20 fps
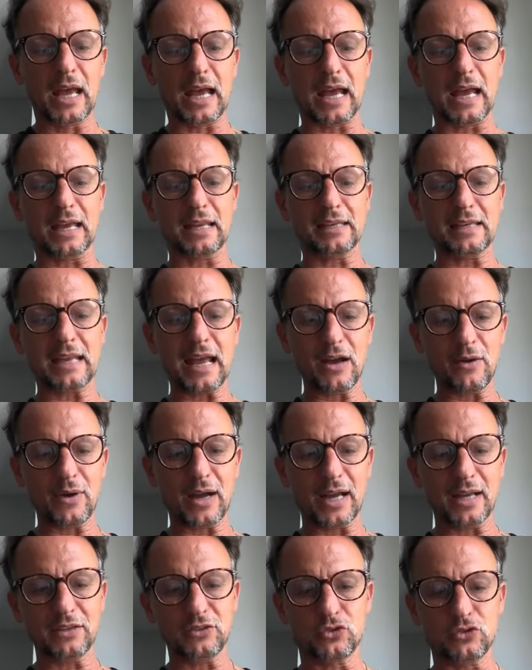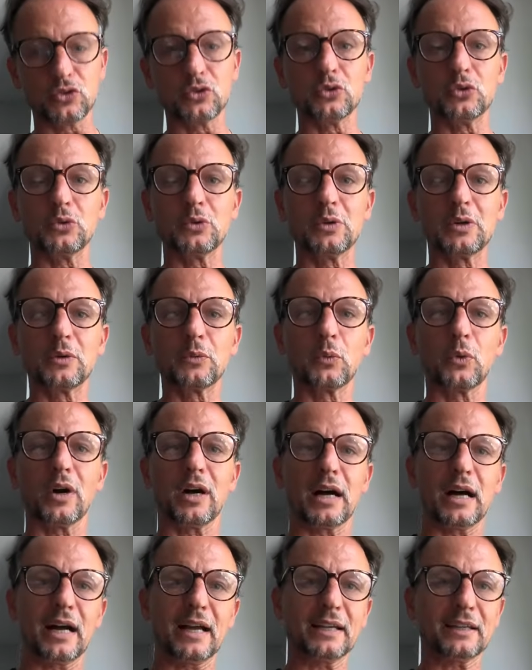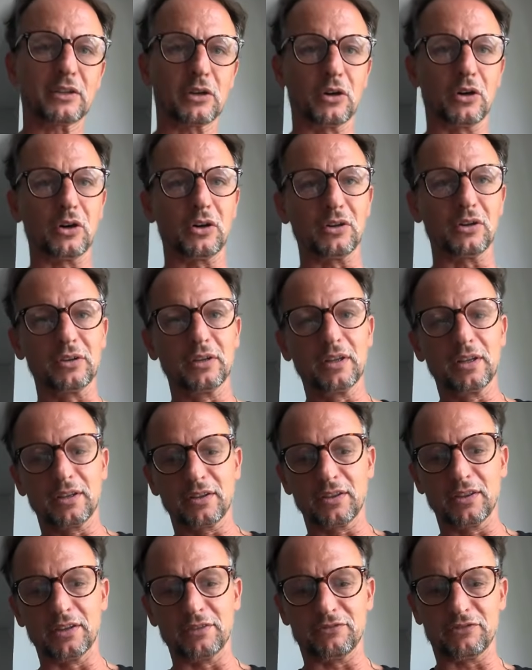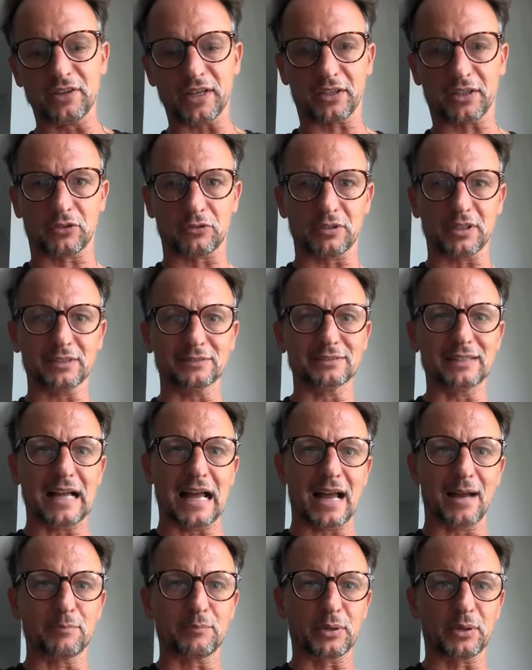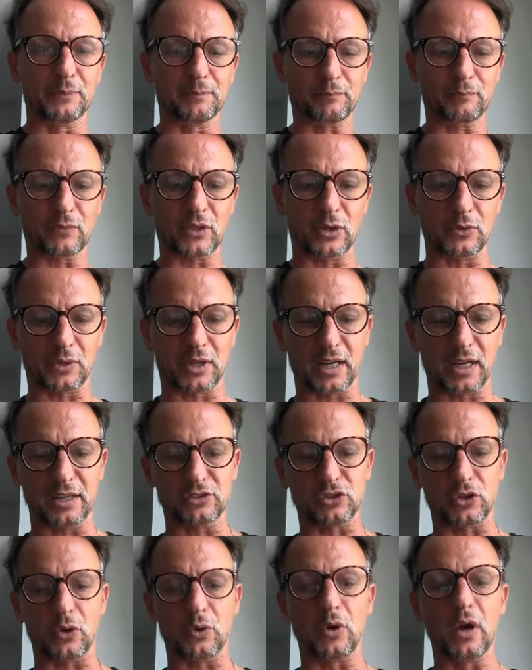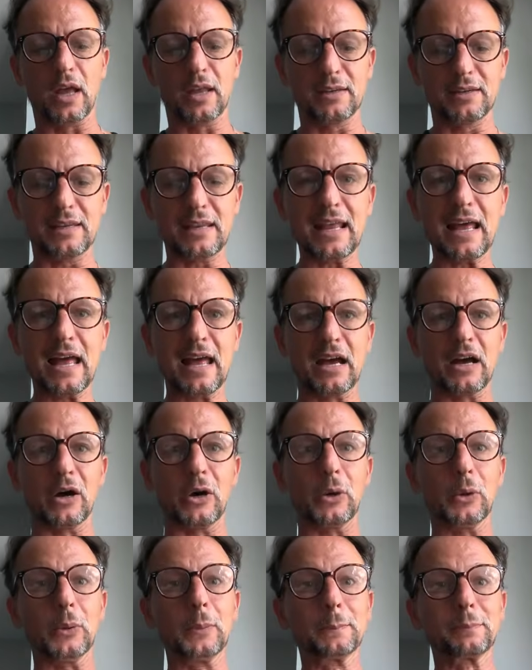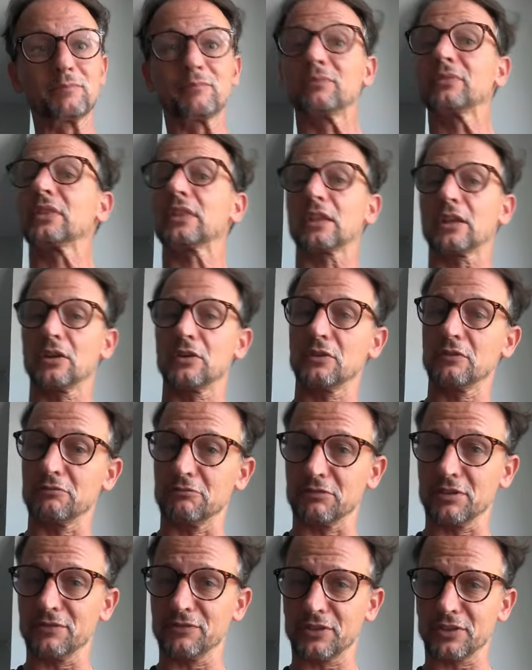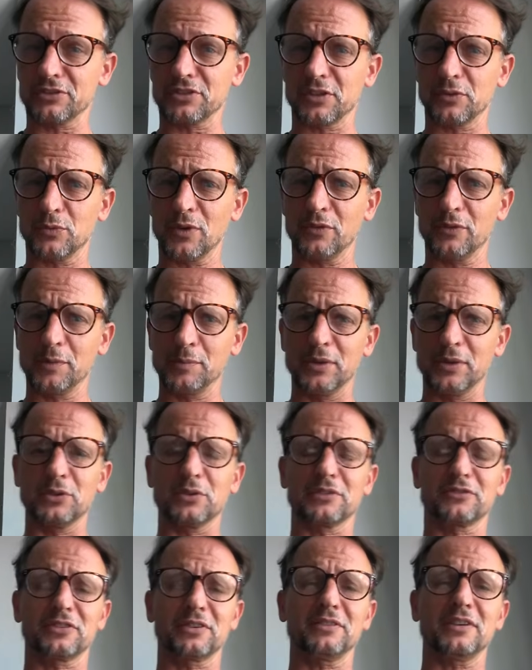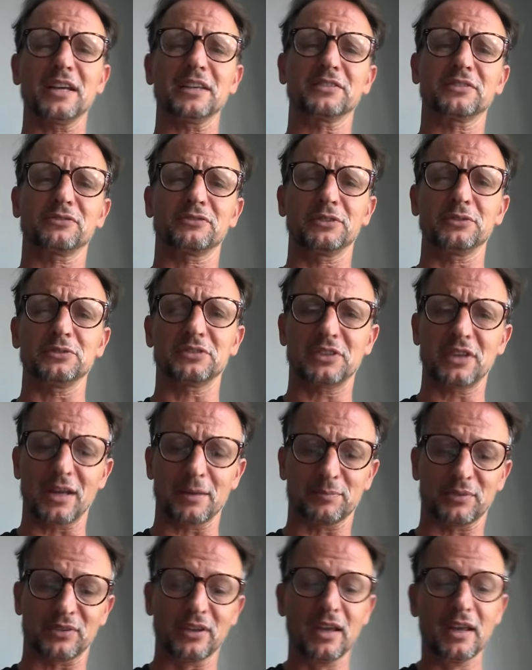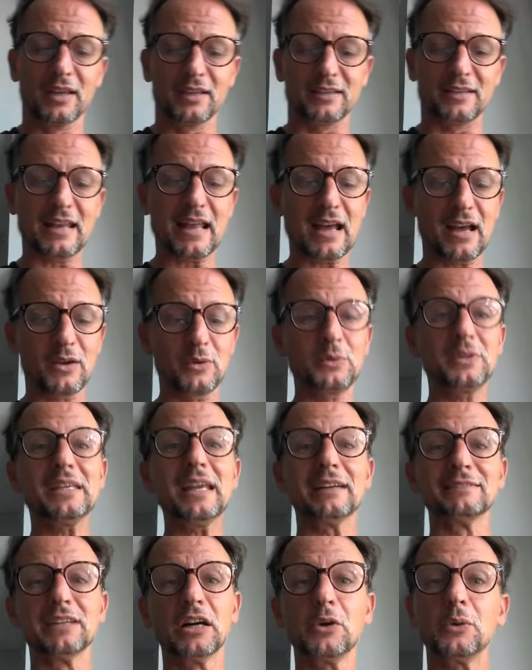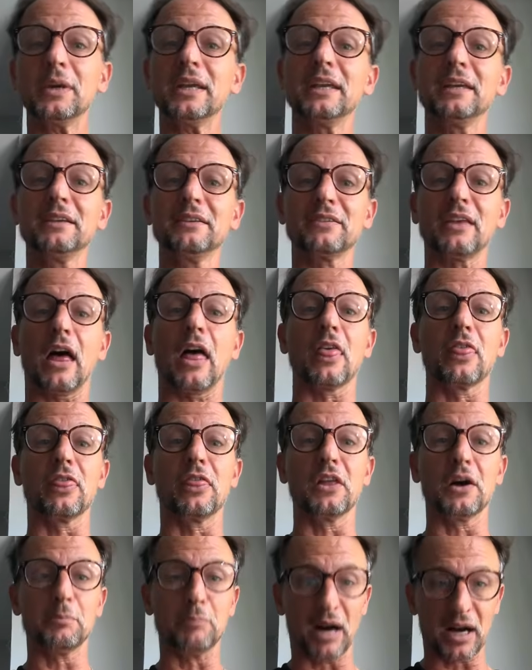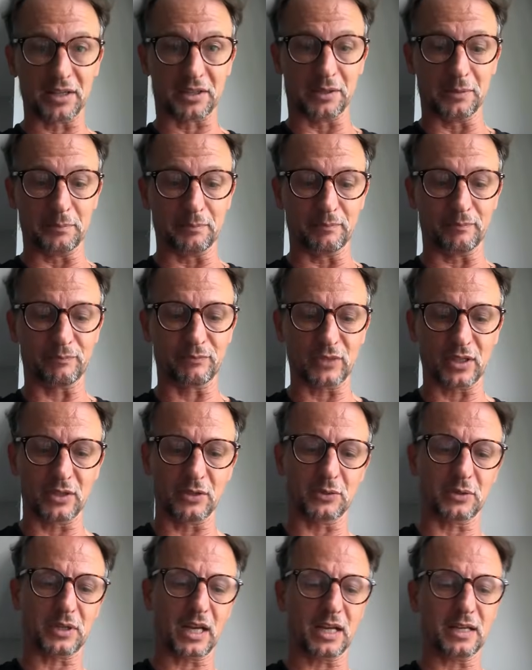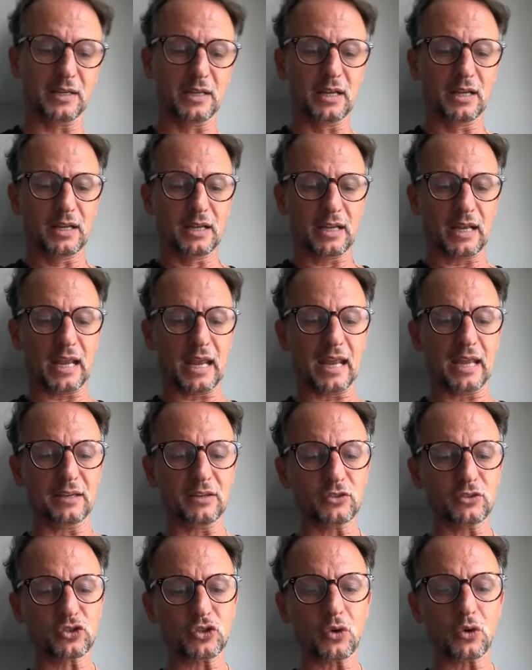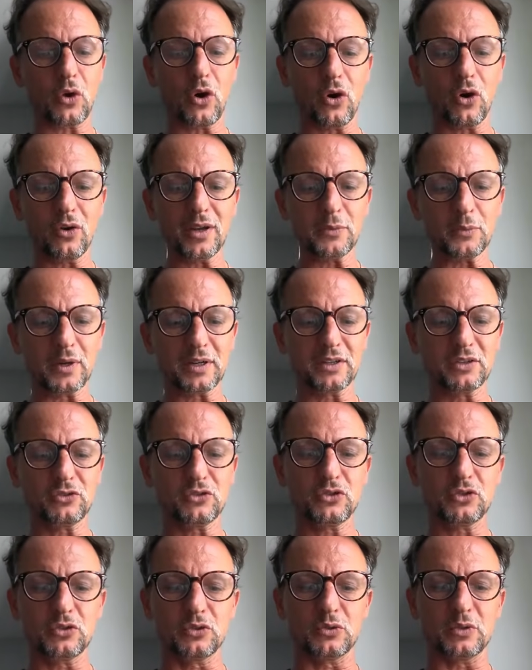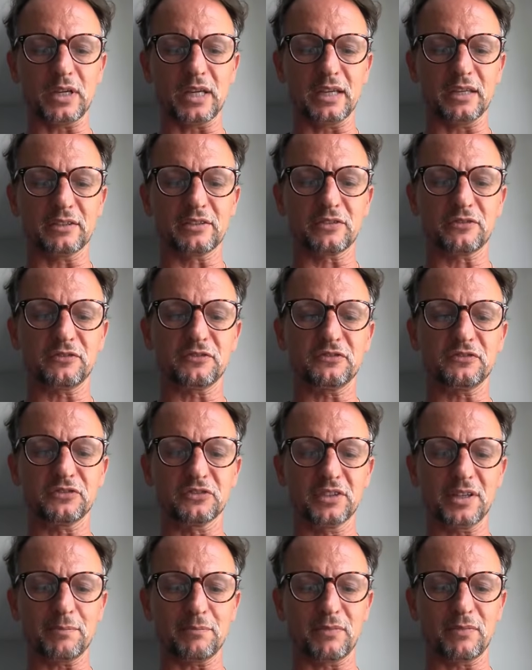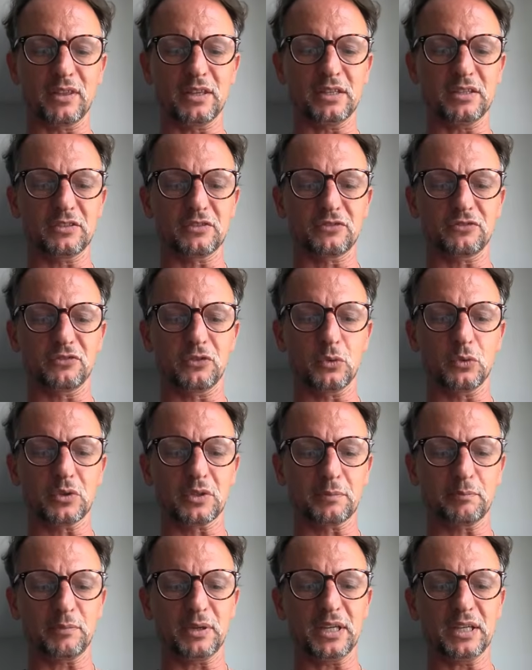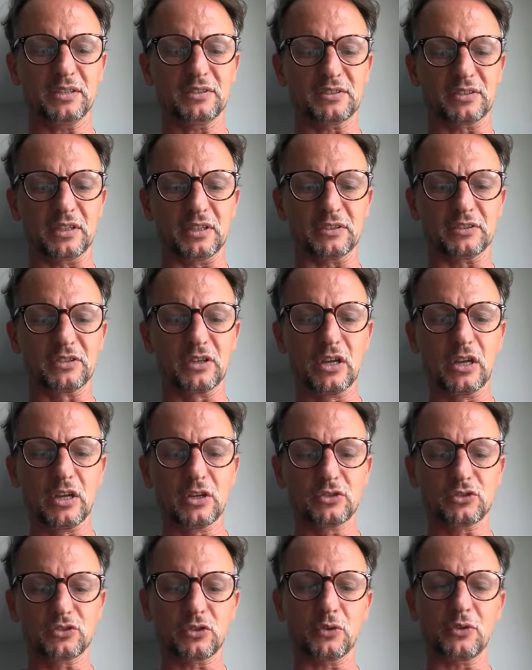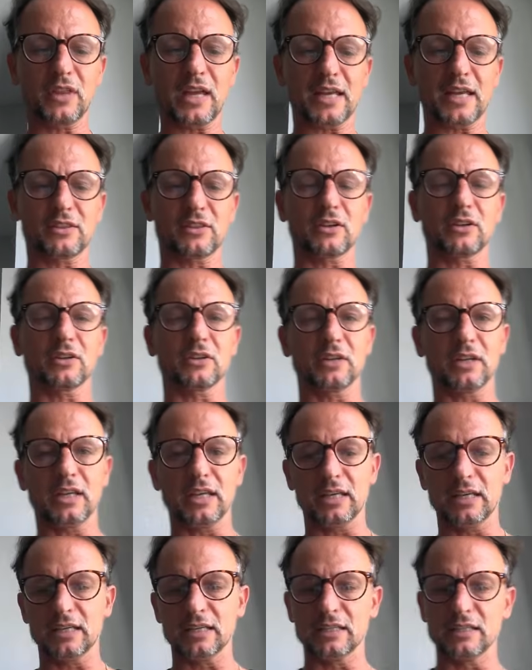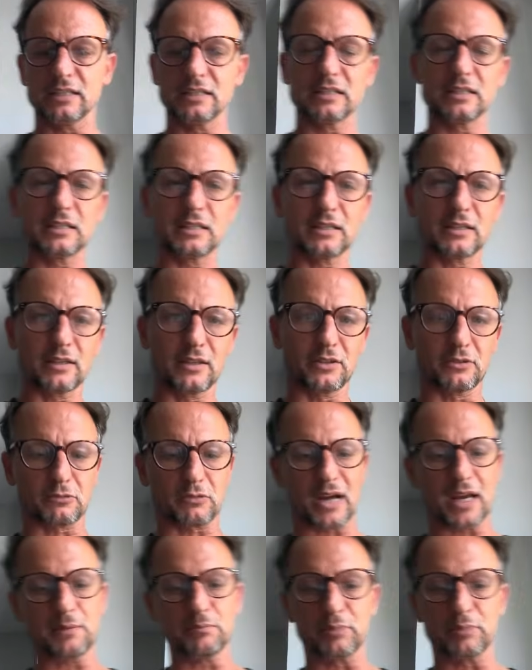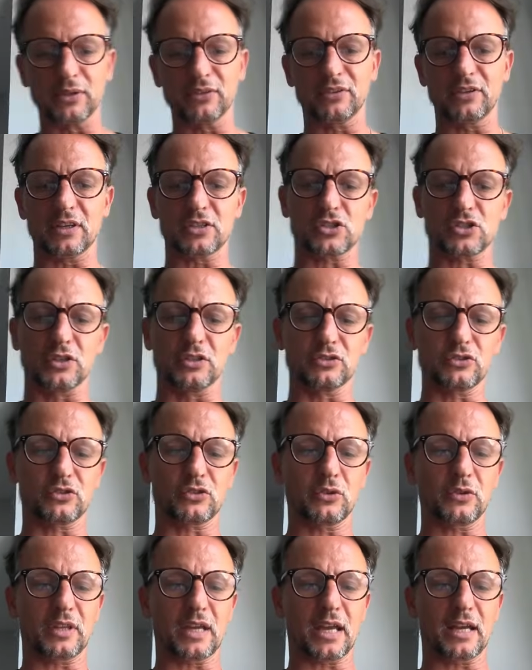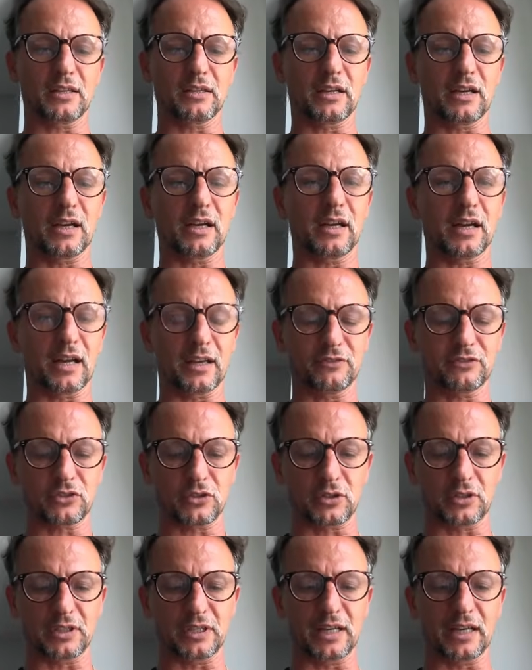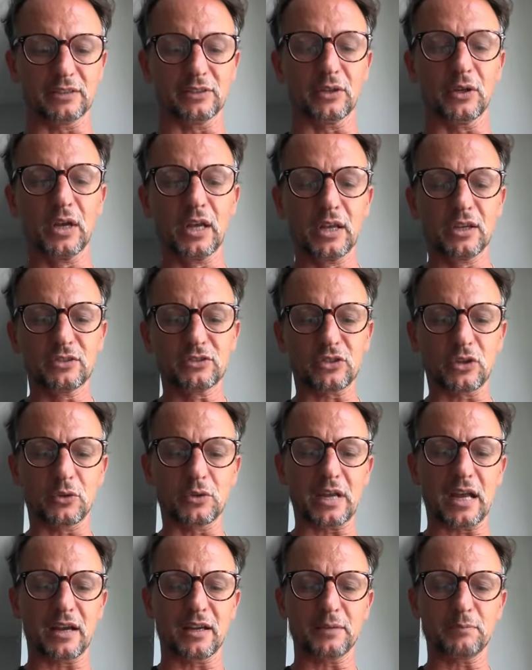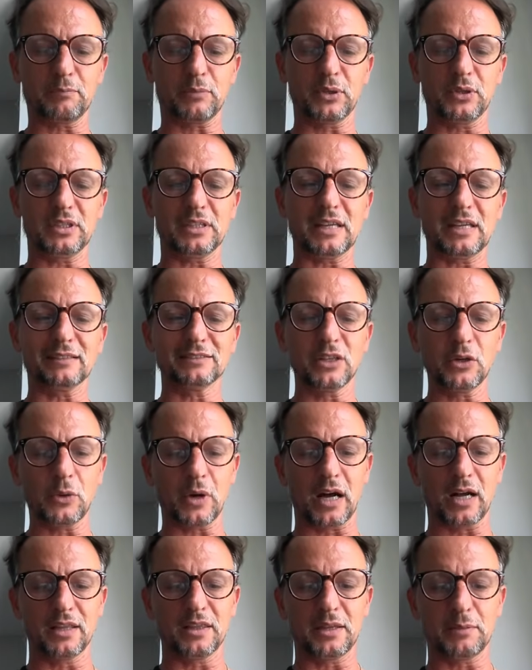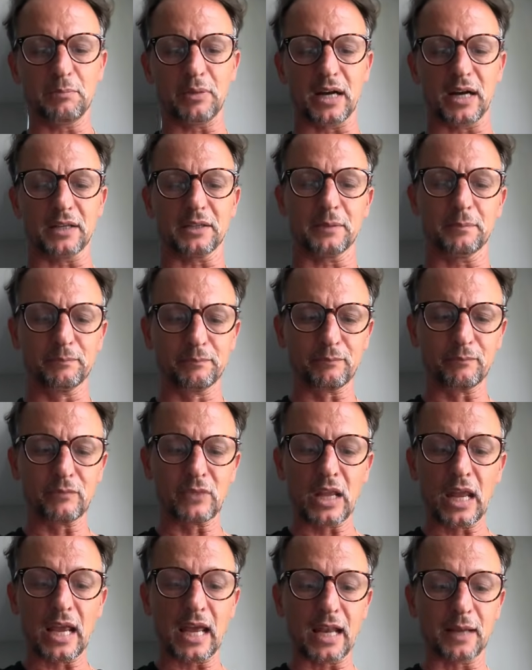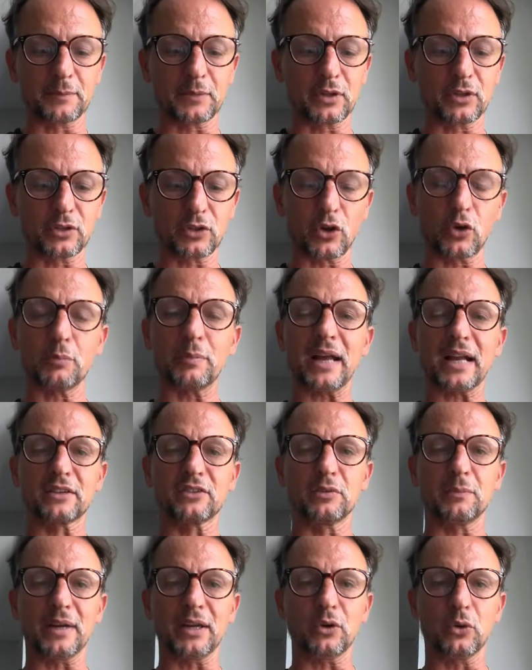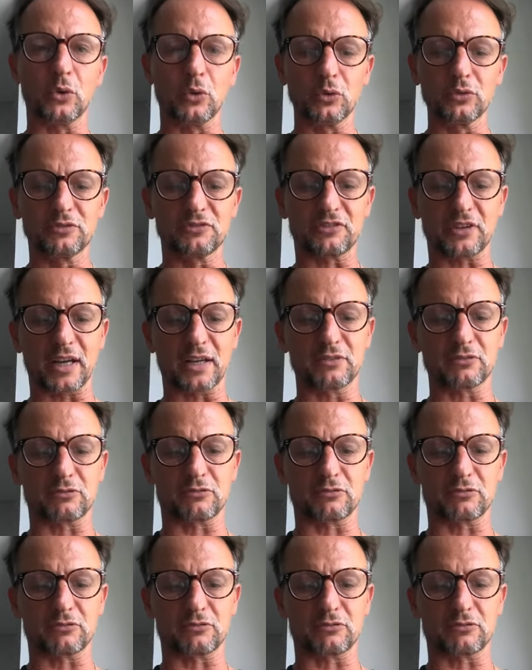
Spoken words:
And now I do what I call the victory lap. Okay, so now, reversing what we've been doing for the last few steps, now yellow is the bottom. Okay, and so all I want to do is flip these four pieces so that they're in the right position so that I've turned yellow. So now I put yellow on the bottom. And I'm going to go back to my old friend,